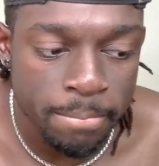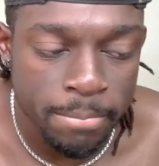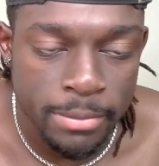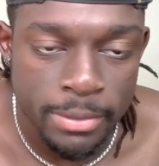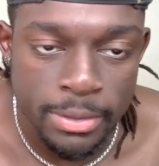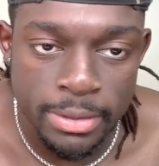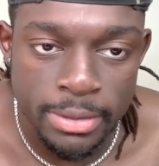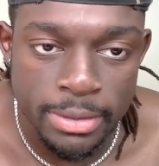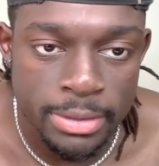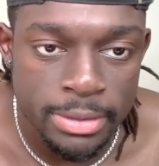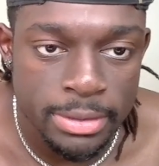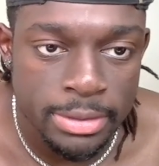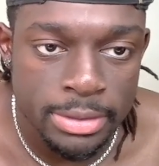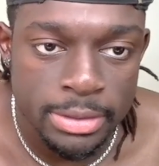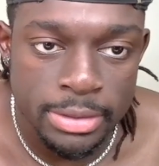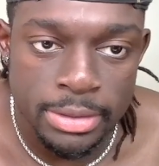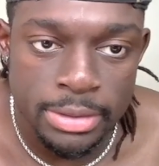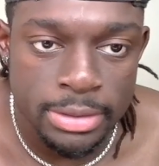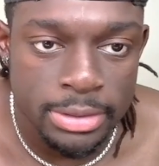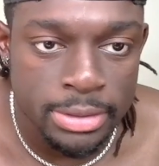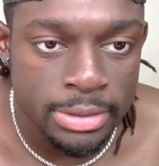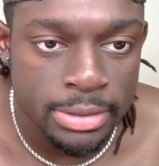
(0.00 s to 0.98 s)
Bears watching.
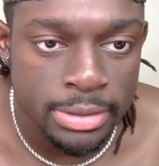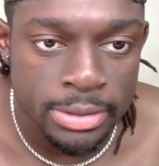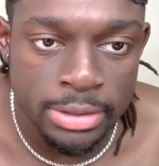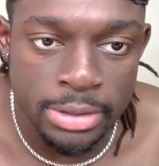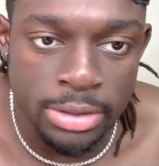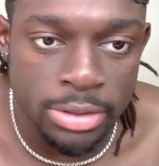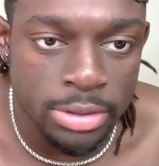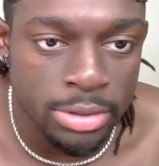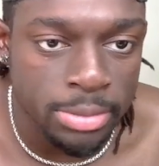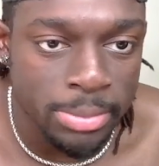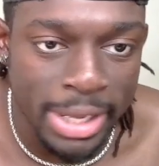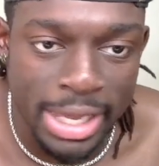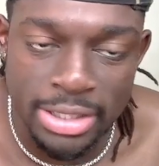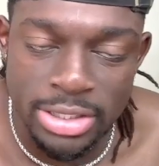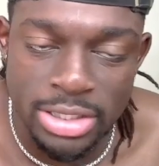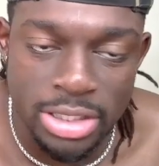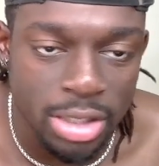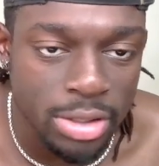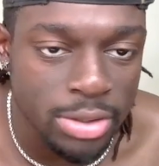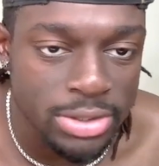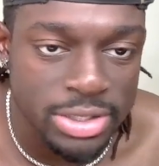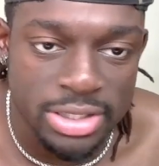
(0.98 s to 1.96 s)
Matt
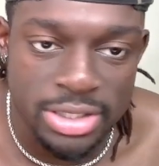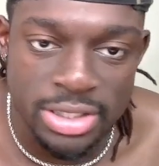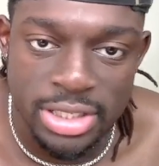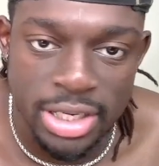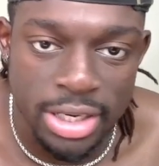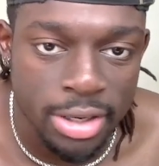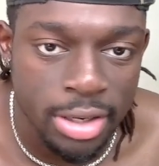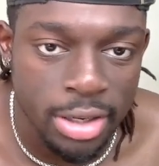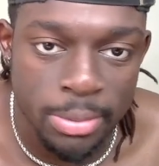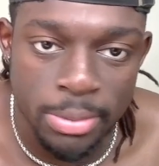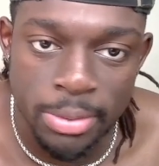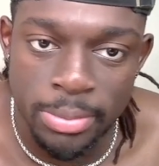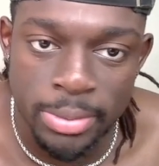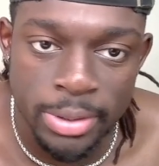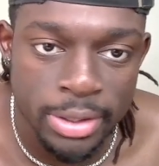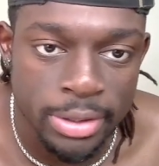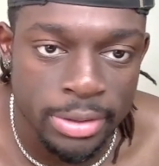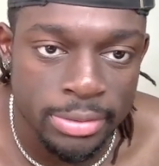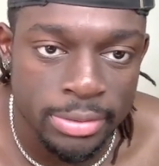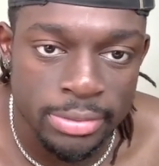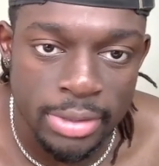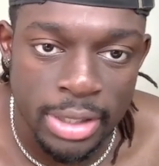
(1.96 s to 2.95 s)
Jones is terrible,
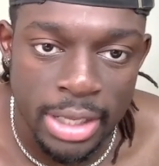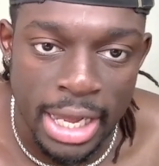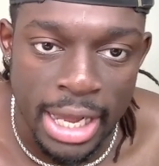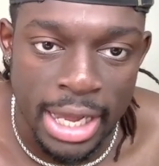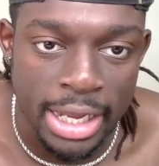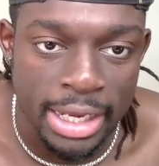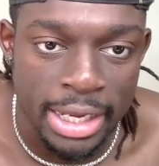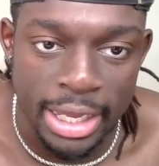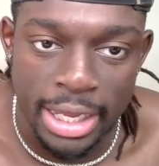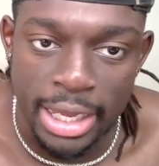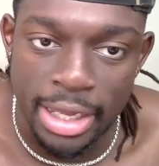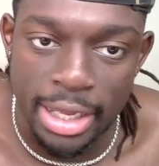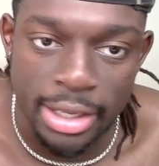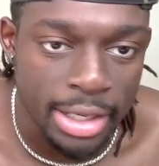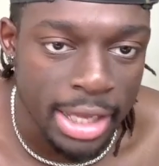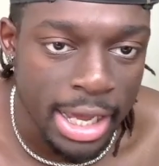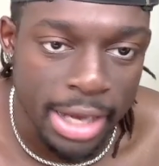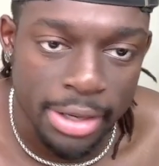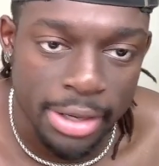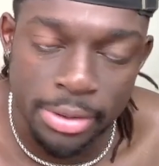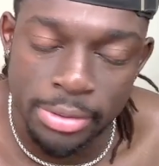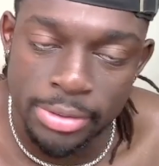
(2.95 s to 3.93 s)
bro. I
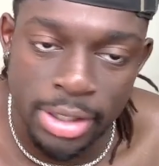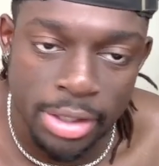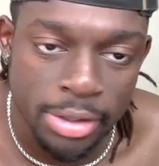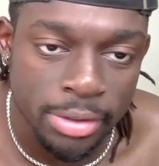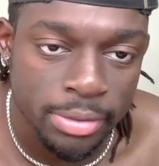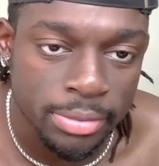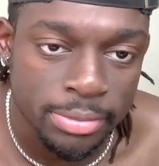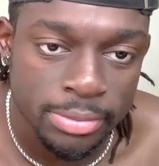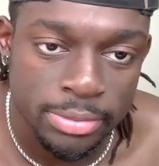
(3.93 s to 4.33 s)
don't know.